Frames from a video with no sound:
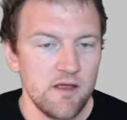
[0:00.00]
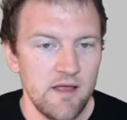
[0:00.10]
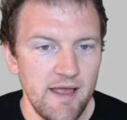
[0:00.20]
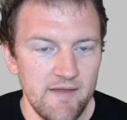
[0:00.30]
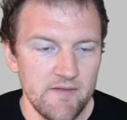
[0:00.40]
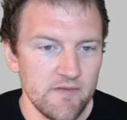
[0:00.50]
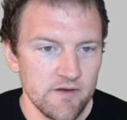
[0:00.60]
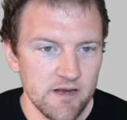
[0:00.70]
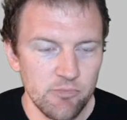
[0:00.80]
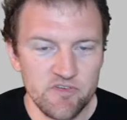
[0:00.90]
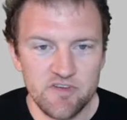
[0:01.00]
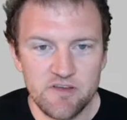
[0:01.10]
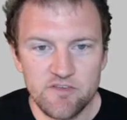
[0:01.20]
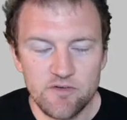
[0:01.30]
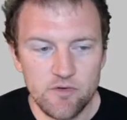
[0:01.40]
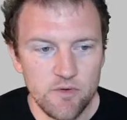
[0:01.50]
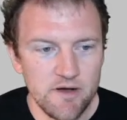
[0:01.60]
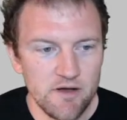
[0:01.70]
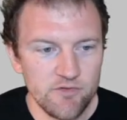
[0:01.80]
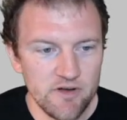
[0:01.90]
and then they're going to proceed
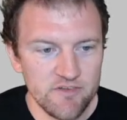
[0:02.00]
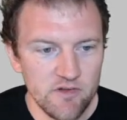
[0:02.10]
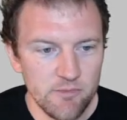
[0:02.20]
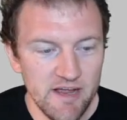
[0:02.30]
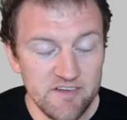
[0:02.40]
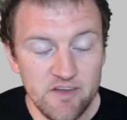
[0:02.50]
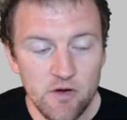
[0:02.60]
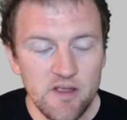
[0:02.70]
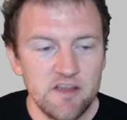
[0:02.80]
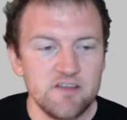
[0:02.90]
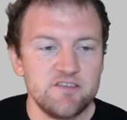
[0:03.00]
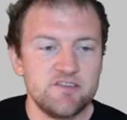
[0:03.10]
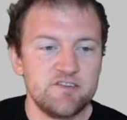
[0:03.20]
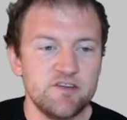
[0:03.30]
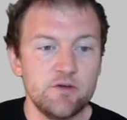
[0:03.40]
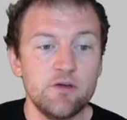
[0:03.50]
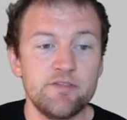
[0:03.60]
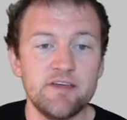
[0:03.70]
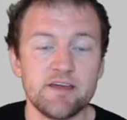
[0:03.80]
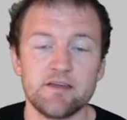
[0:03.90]
to try and steal the bike. So do you
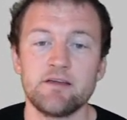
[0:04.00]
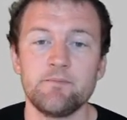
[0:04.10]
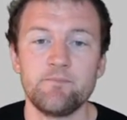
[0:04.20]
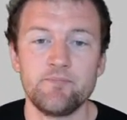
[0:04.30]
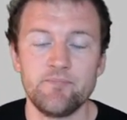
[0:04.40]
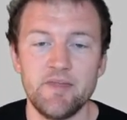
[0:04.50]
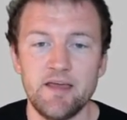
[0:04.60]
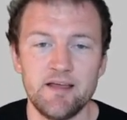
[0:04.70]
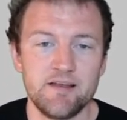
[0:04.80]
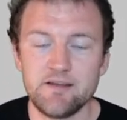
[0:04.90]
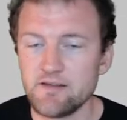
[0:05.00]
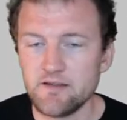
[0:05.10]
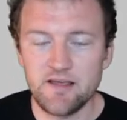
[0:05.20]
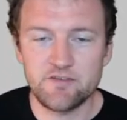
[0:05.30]
think, and the answer